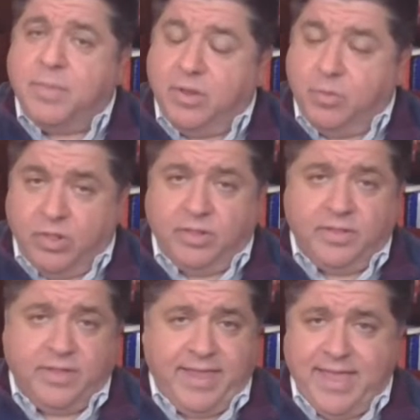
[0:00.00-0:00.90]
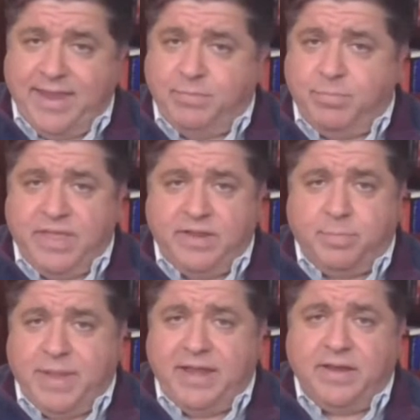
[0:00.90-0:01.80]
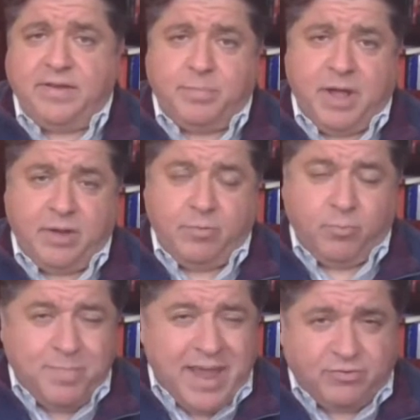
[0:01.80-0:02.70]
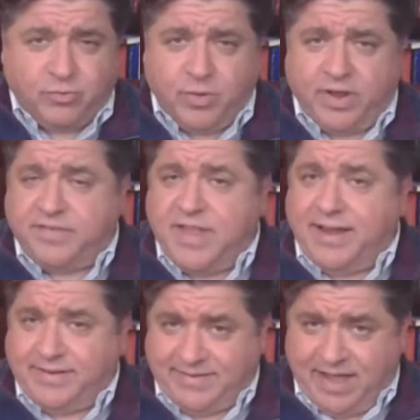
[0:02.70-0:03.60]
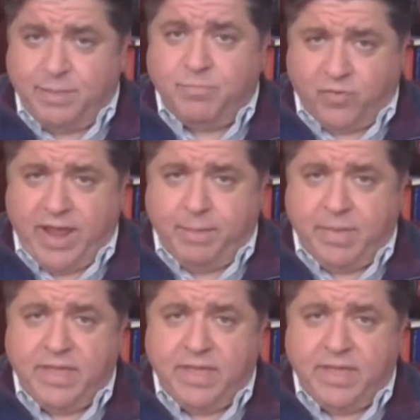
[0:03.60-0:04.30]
But it will, again, be dependent upon metrics, not a time frame.